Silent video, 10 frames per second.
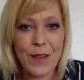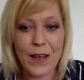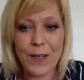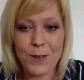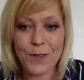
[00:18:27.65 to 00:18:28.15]

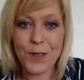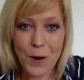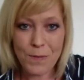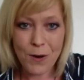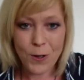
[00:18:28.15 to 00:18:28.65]
Thank you
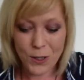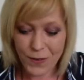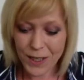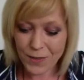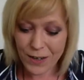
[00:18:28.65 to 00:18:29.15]
so much
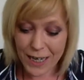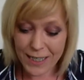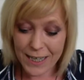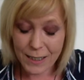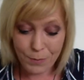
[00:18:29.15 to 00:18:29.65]
for this
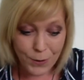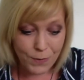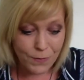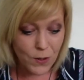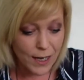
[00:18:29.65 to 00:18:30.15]
reading. It's beautiful.